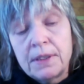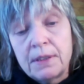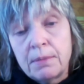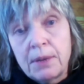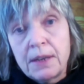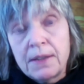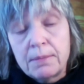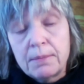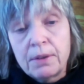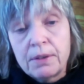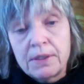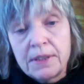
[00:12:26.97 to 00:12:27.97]
breath
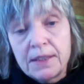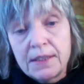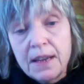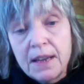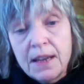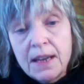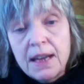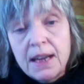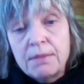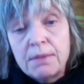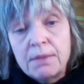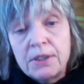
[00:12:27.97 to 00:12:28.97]
process,
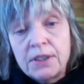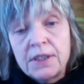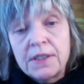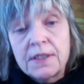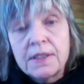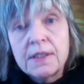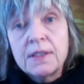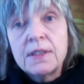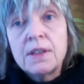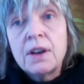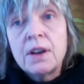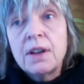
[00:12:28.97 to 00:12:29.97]
and which is
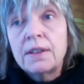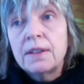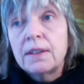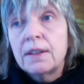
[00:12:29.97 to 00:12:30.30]
not